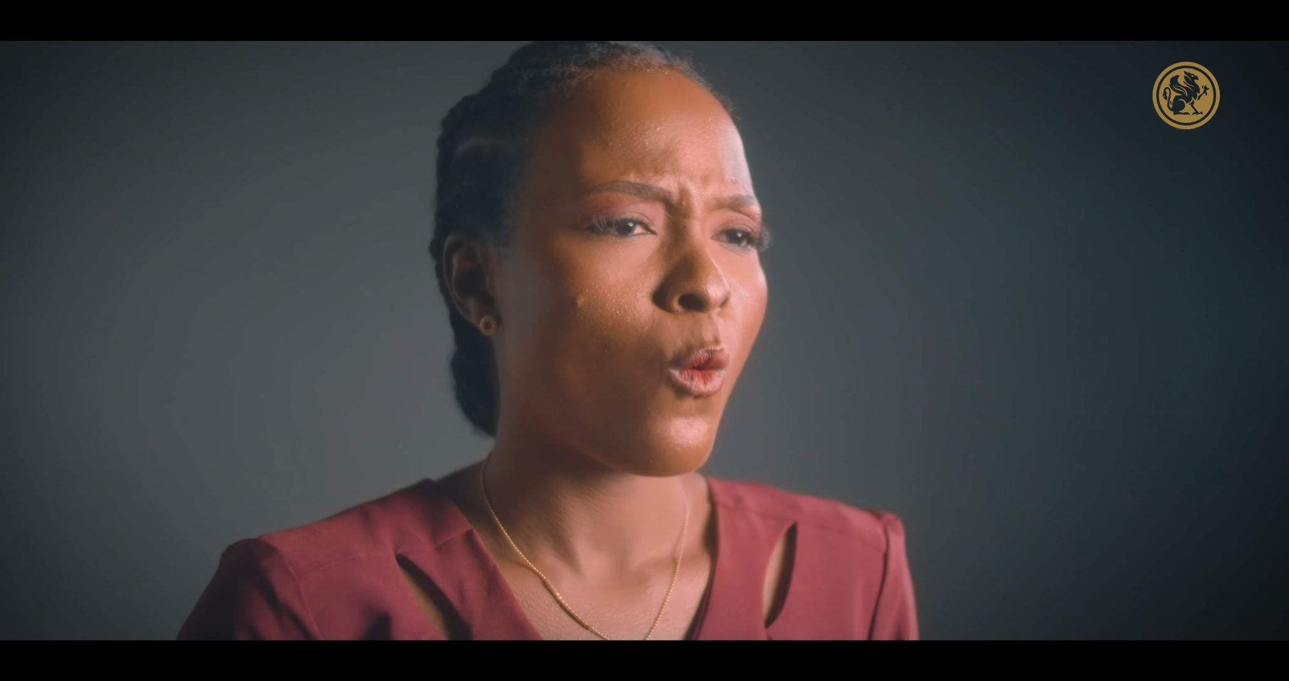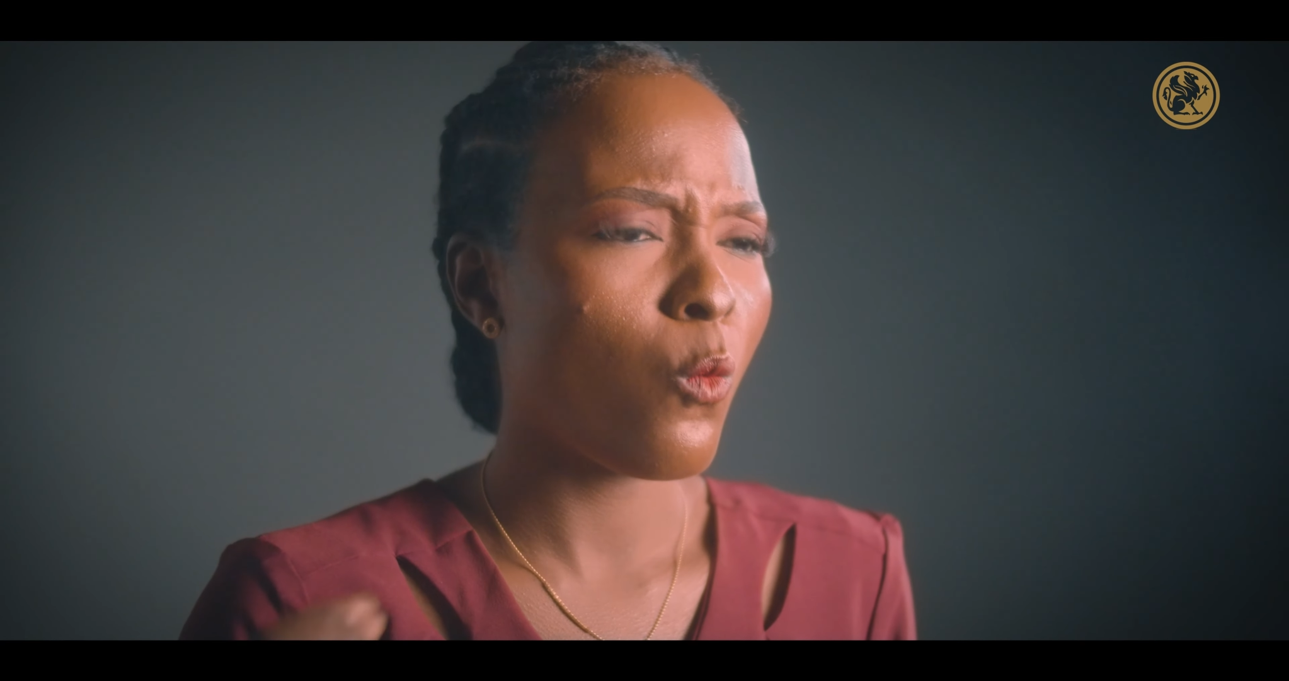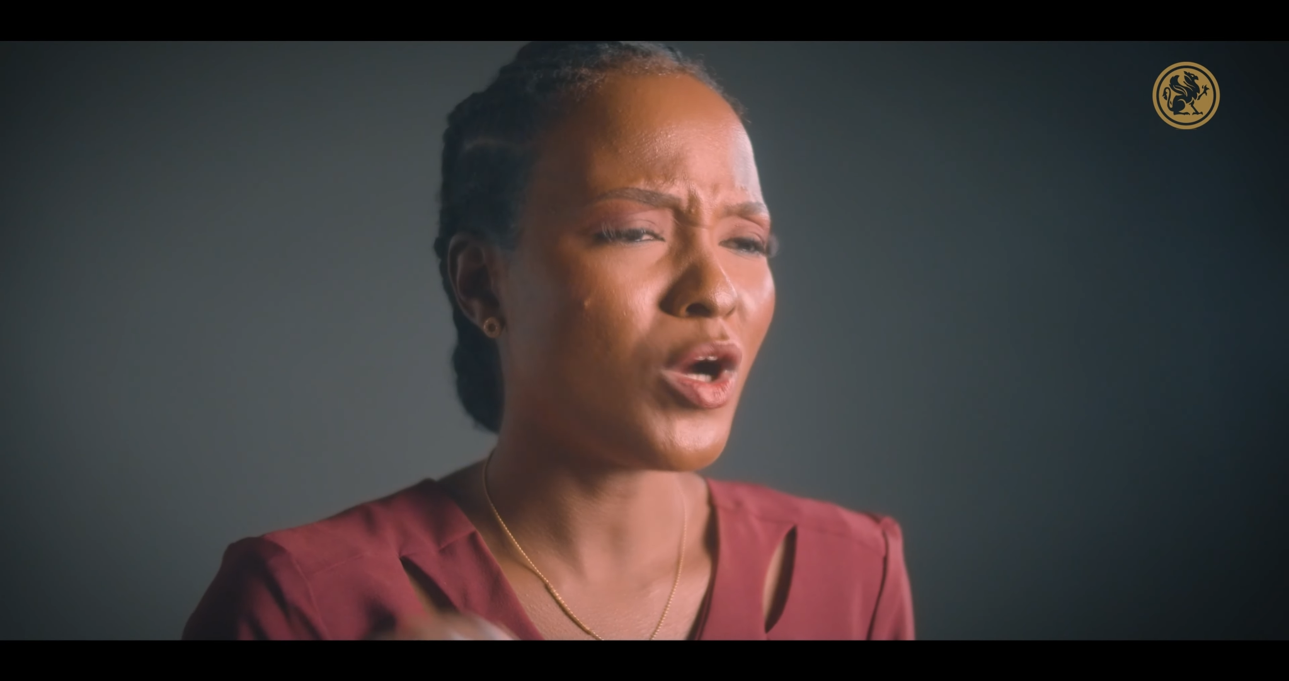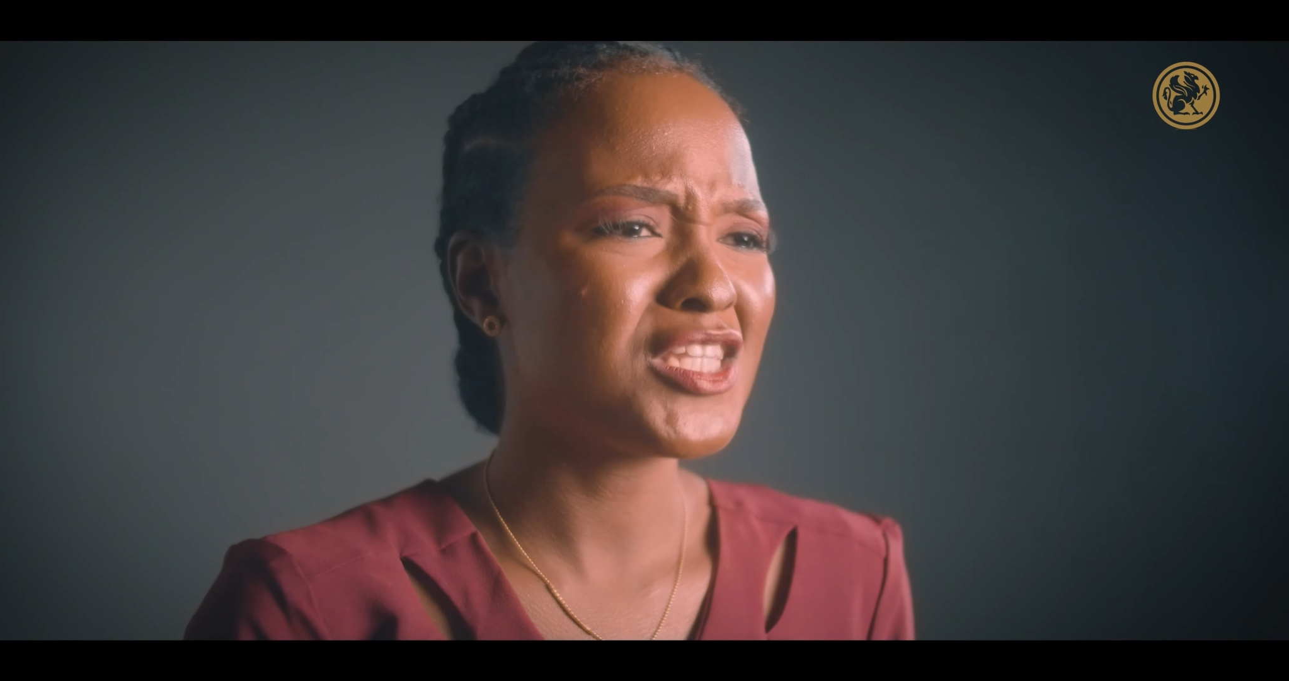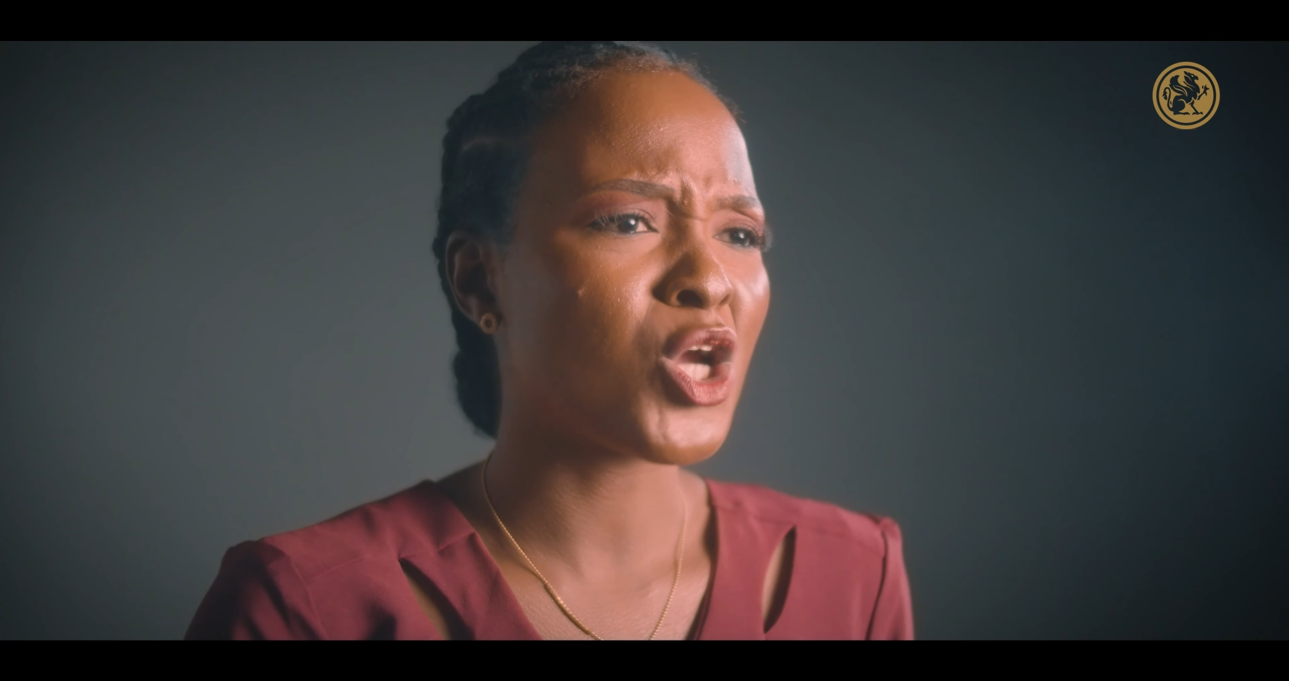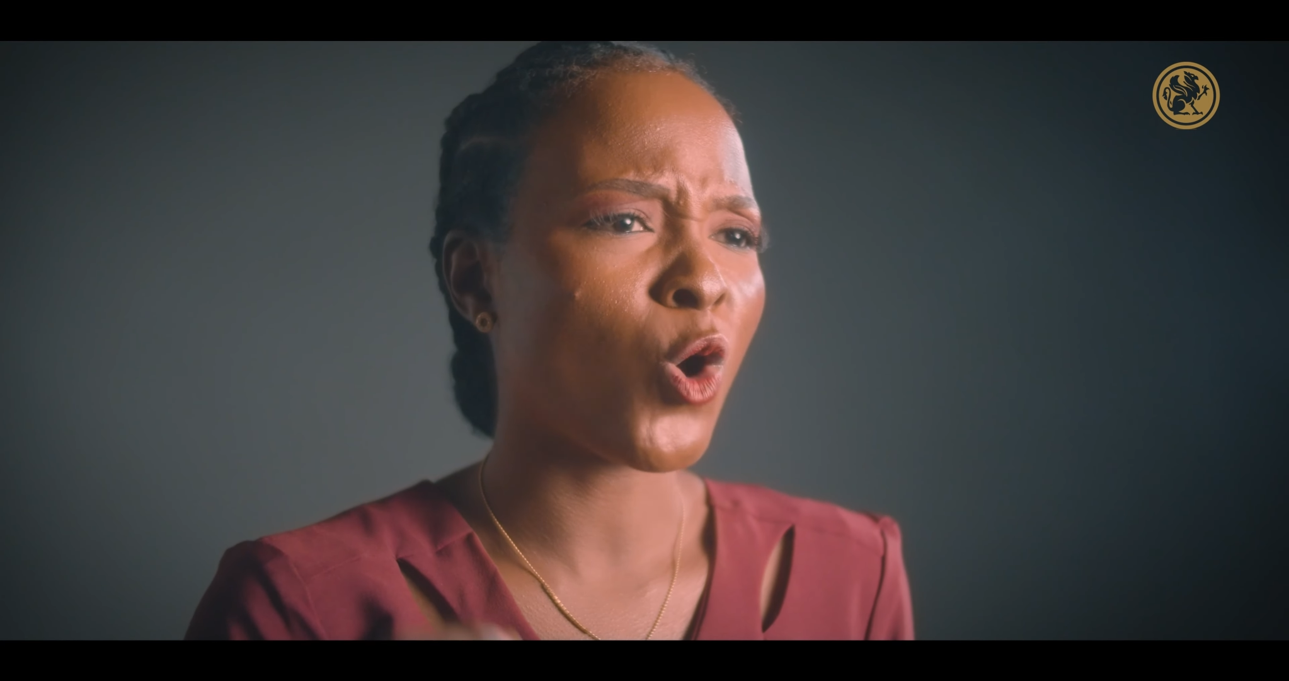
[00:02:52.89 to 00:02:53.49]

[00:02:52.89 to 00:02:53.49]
what the